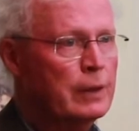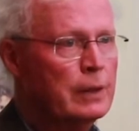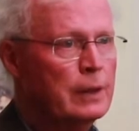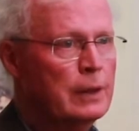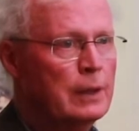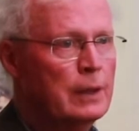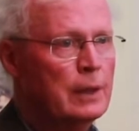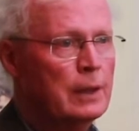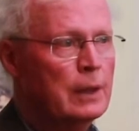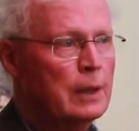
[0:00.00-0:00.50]
it,
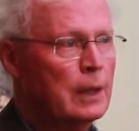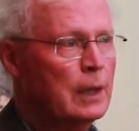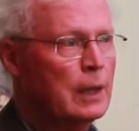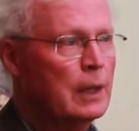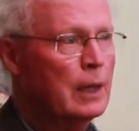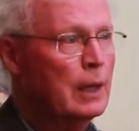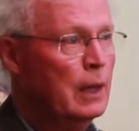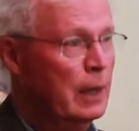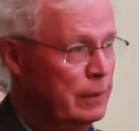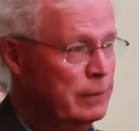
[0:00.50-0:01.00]

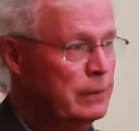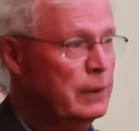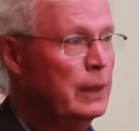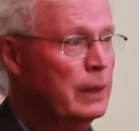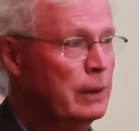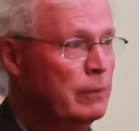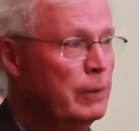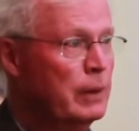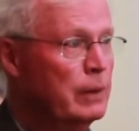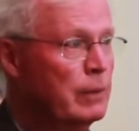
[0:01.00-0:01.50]

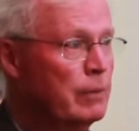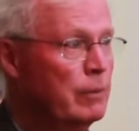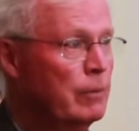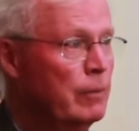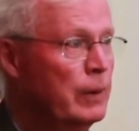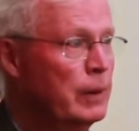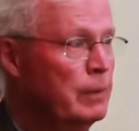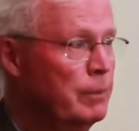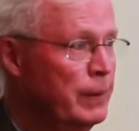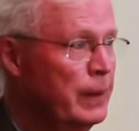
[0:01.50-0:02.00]

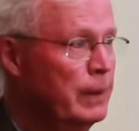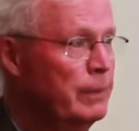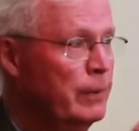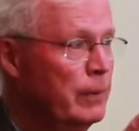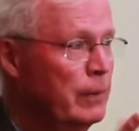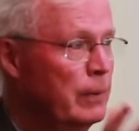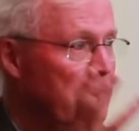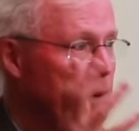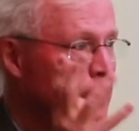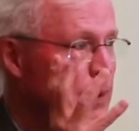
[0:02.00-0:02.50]
when
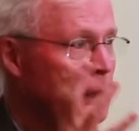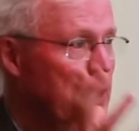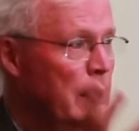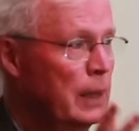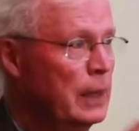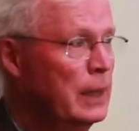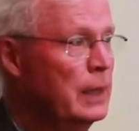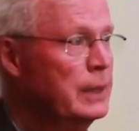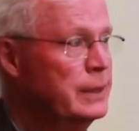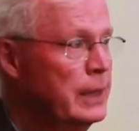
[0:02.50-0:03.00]
people
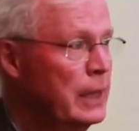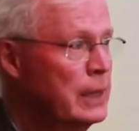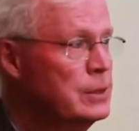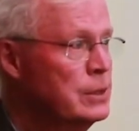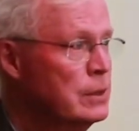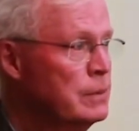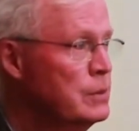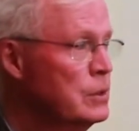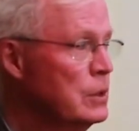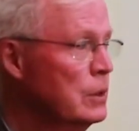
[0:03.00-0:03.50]

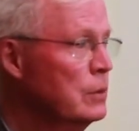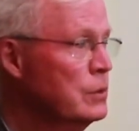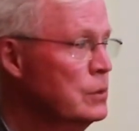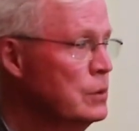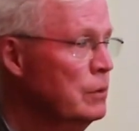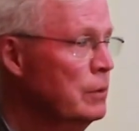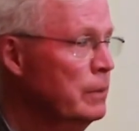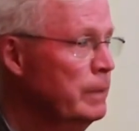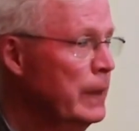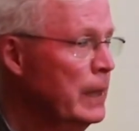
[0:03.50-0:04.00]
attach themselves
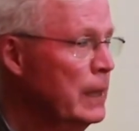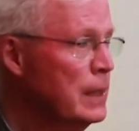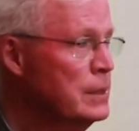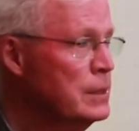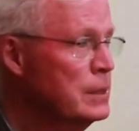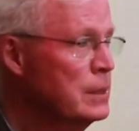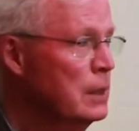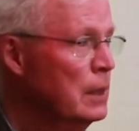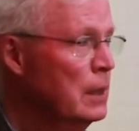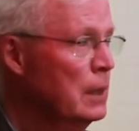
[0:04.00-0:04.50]
to a
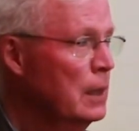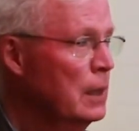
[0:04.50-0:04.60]
place,